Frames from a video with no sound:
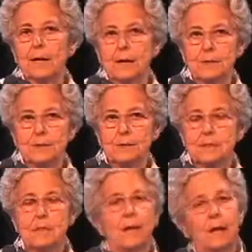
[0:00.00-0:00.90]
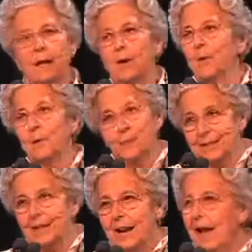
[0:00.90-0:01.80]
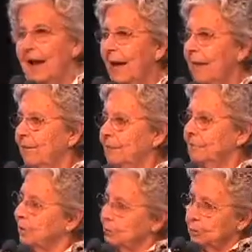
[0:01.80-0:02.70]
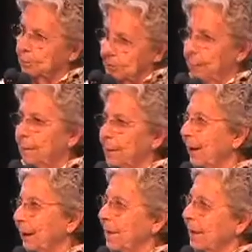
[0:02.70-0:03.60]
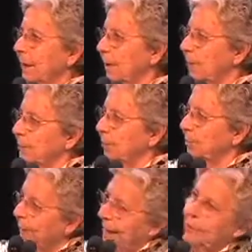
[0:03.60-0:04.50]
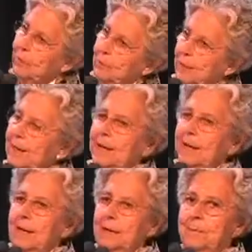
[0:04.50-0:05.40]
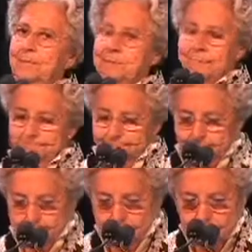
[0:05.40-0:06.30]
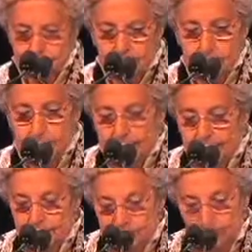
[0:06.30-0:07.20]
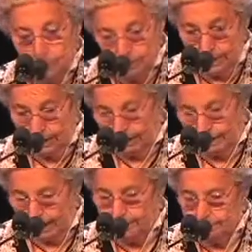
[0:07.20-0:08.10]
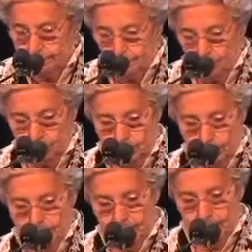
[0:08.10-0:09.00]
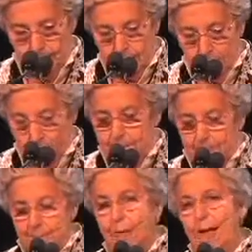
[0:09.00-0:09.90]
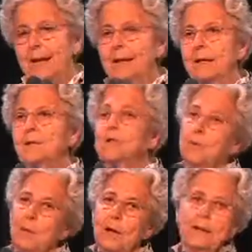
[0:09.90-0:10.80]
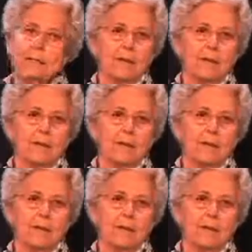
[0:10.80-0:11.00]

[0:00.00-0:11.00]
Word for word: We did not have to put up any money to pay the Iranian claimants, but they, they have all, all been paid. So, what is there left to do?